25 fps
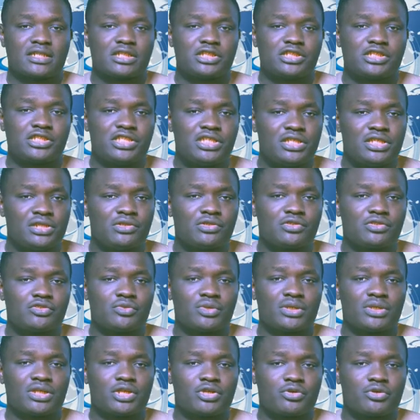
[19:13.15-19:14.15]
continued
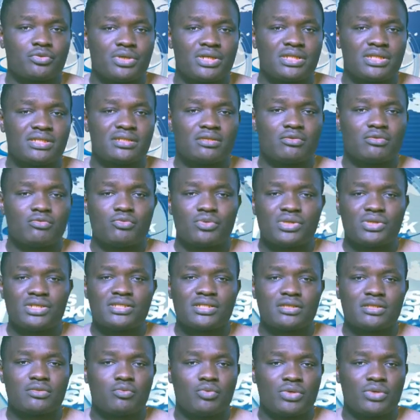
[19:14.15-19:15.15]
to increase in
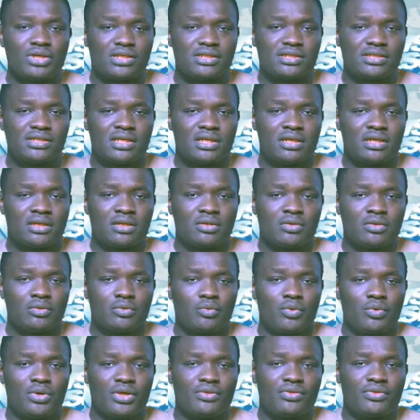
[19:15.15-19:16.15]
recent weeks,
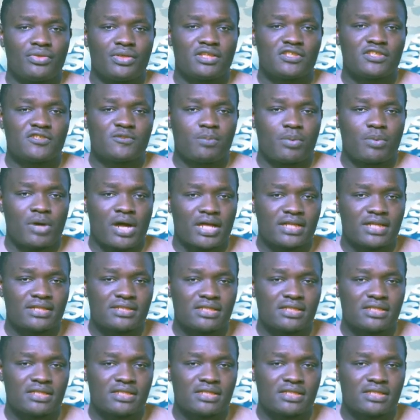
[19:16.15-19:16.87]
with its price